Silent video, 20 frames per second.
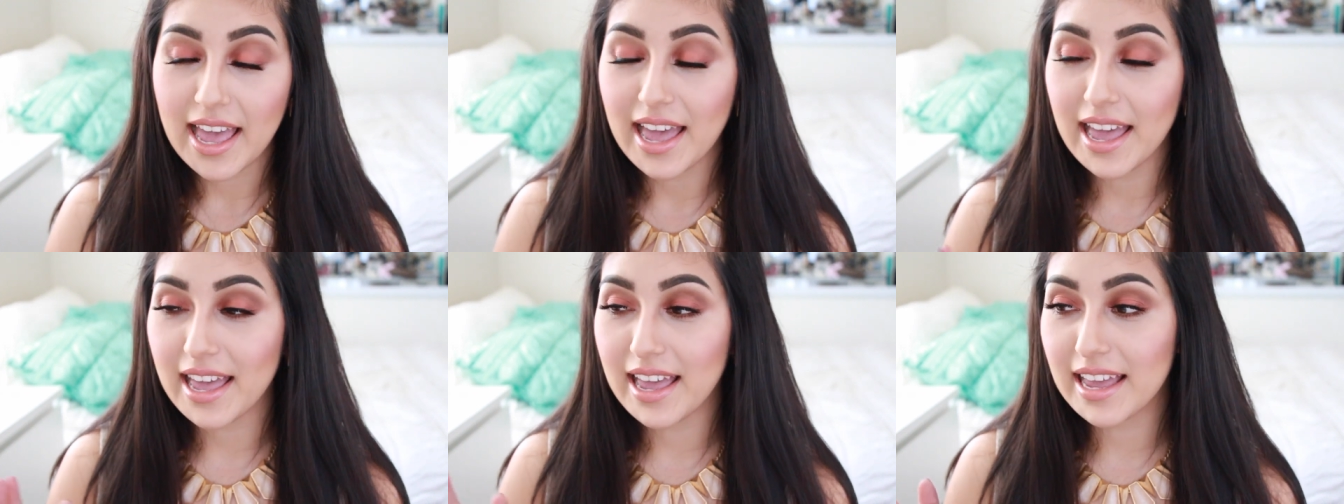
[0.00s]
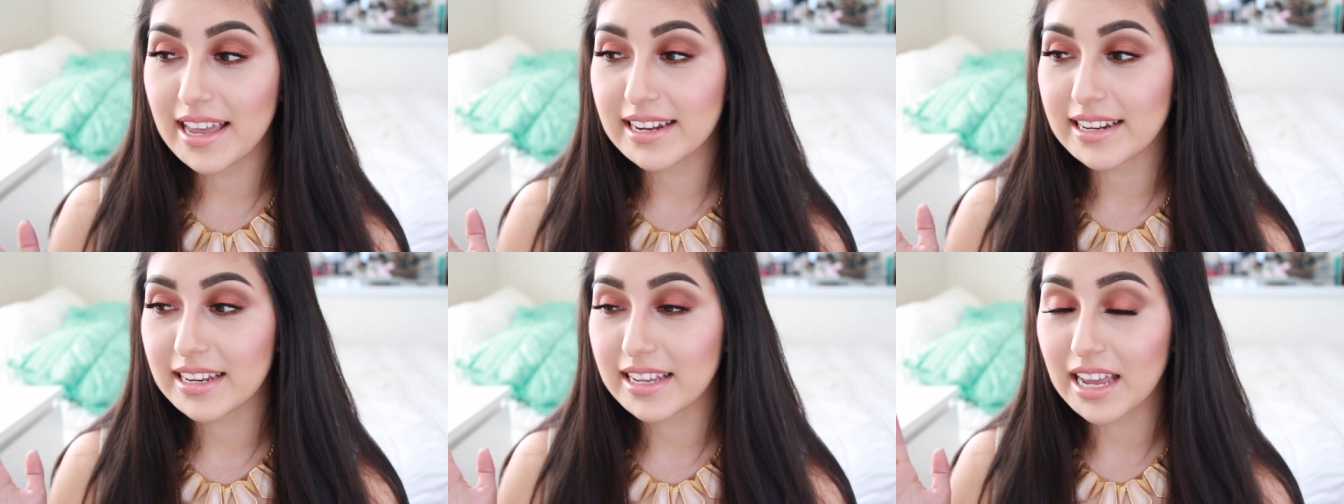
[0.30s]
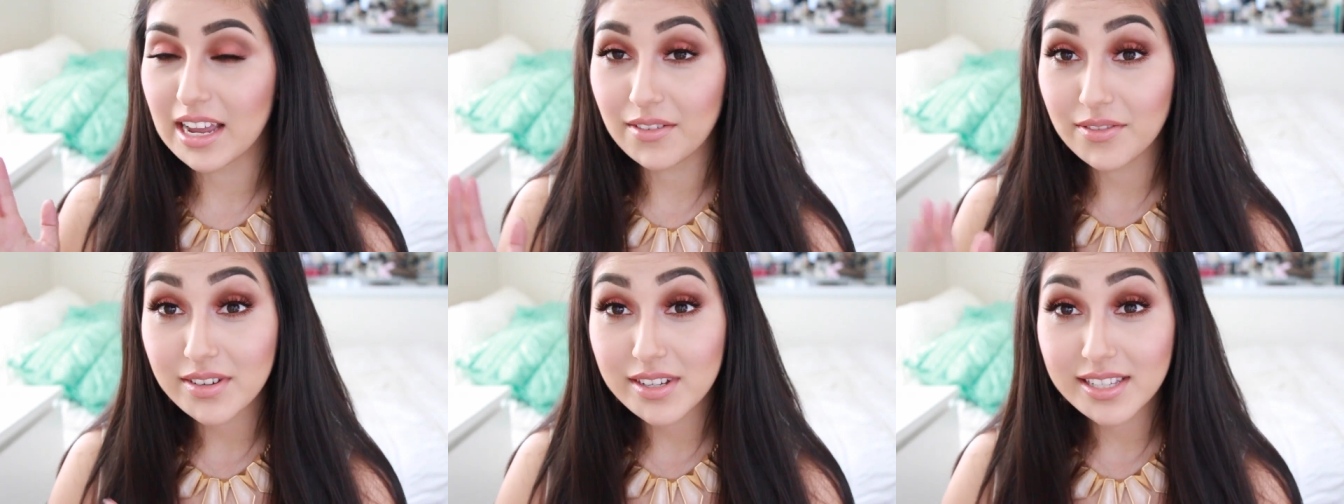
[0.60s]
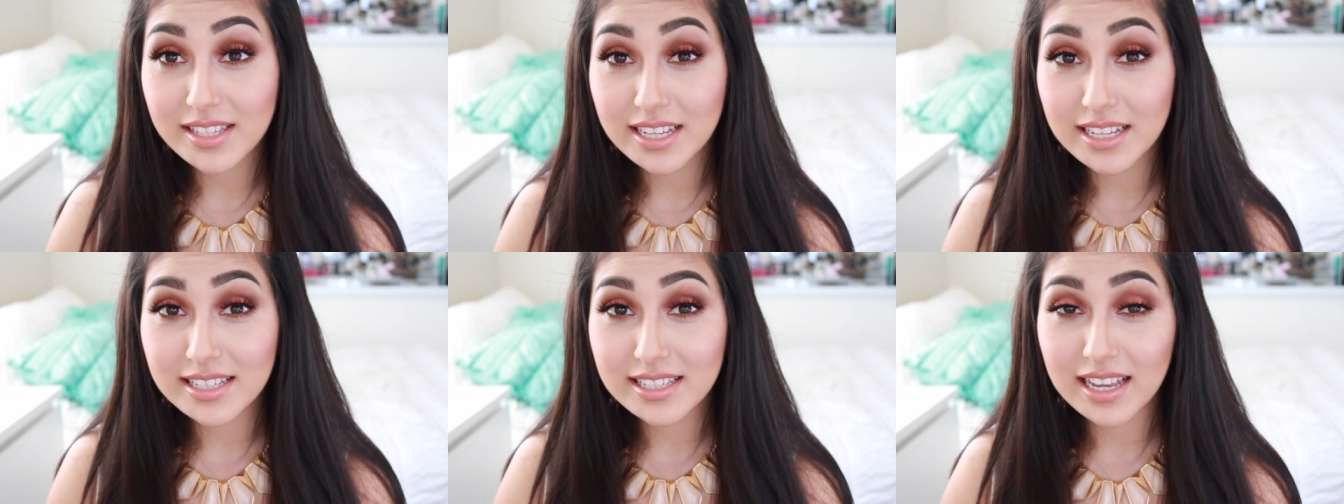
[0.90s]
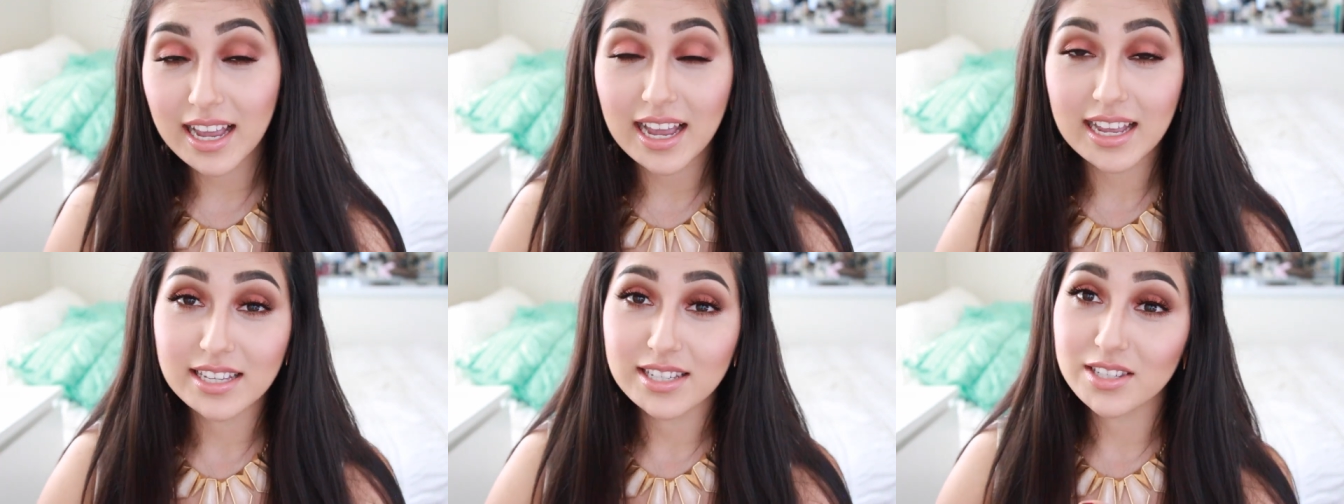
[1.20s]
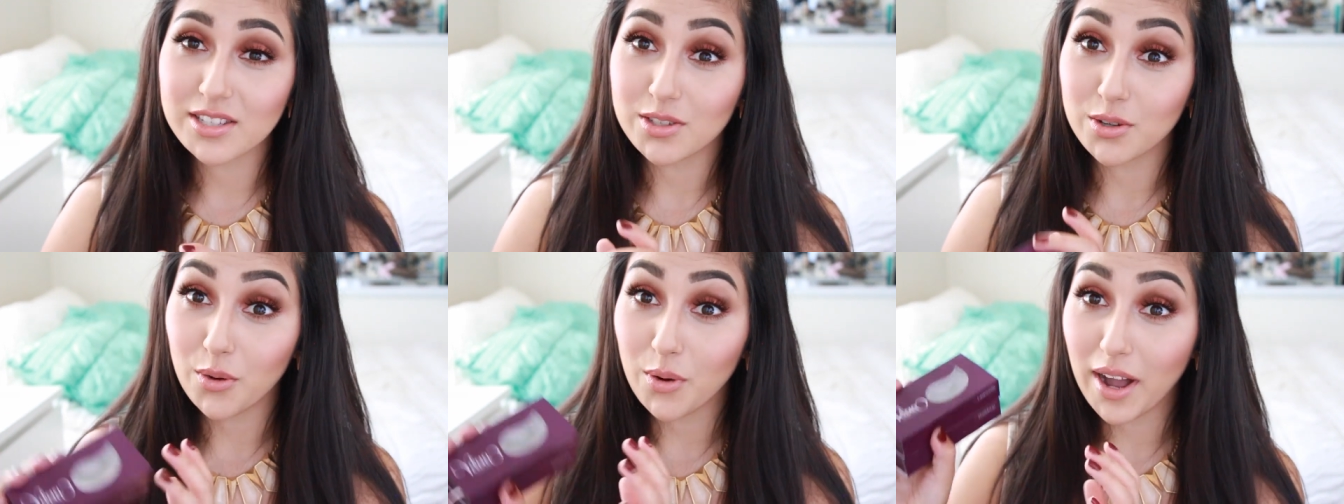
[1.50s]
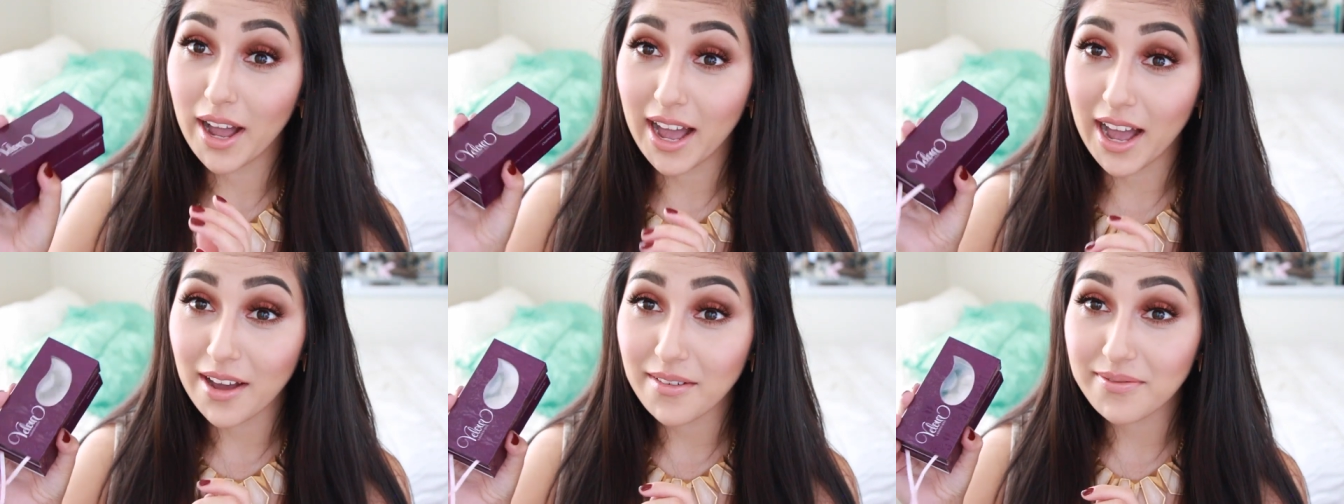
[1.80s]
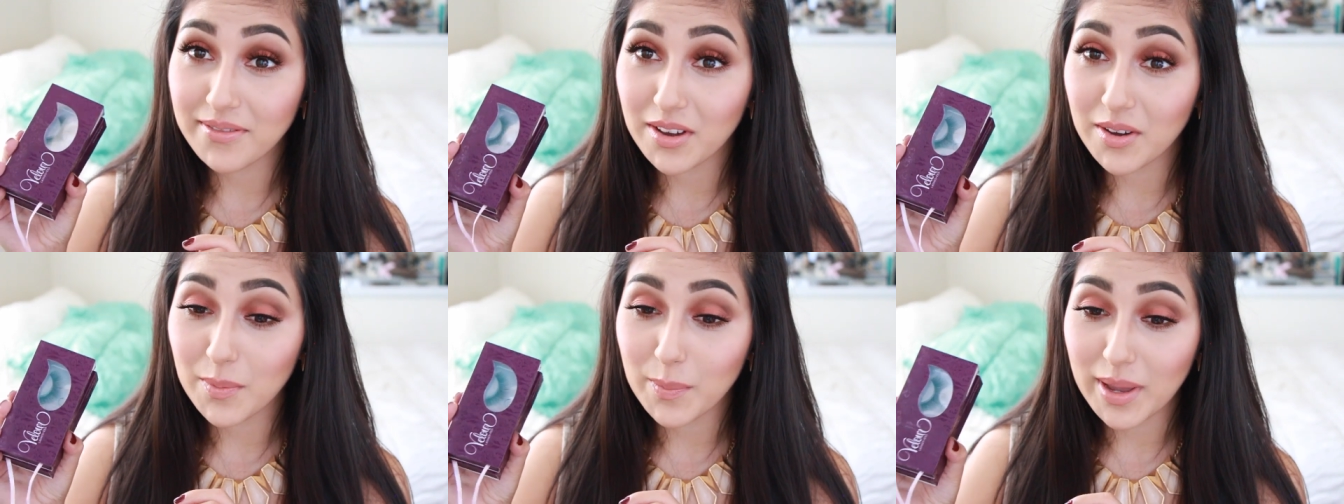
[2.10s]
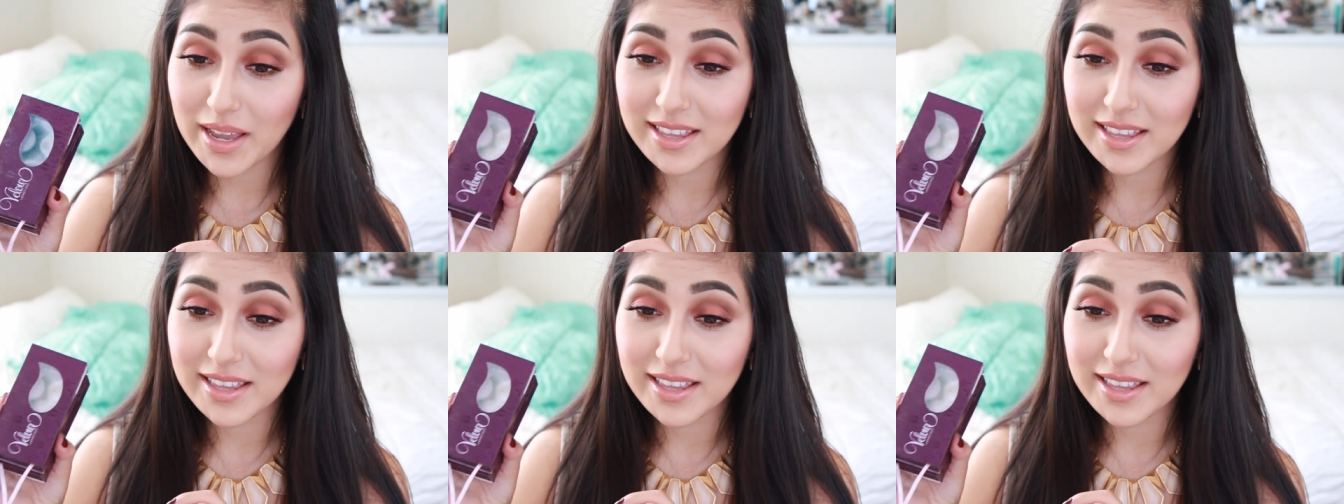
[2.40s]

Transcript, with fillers: and ever since I still have them,